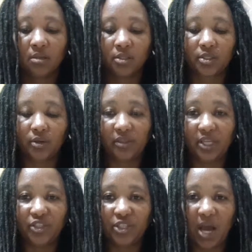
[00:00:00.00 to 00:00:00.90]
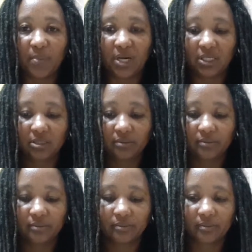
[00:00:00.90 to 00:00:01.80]
So the Jamun,
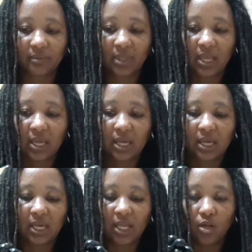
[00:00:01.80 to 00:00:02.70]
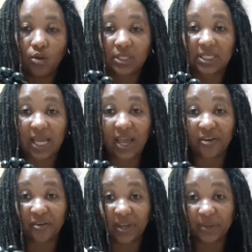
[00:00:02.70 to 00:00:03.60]
it looks like
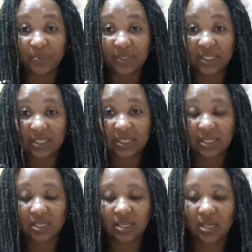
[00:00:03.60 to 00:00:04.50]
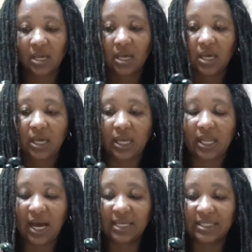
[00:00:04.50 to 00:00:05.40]
grapes. It
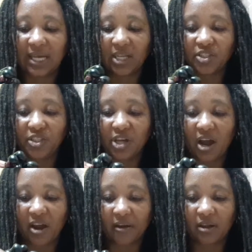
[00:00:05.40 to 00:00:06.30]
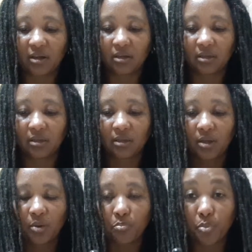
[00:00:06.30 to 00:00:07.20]
has that dark
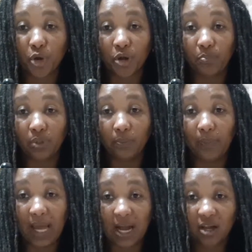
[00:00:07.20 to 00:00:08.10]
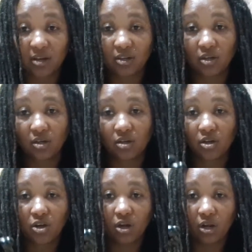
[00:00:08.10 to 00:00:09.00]
purple black
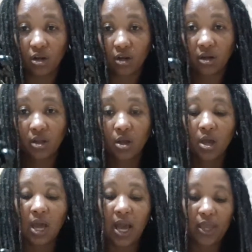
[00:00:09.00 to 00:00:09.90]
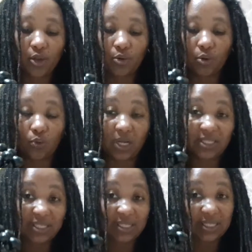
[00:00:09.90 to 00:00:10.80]
color, and you know,
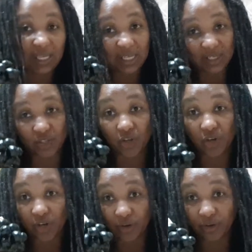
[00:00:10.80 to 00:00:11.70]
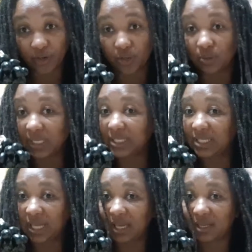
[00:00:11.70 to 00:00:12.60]
once you see this color, you know the
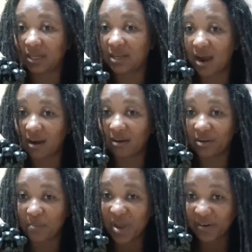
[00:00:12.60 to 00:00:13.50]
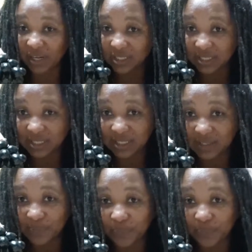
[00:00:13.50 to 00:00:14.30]
saying, the darker the berries,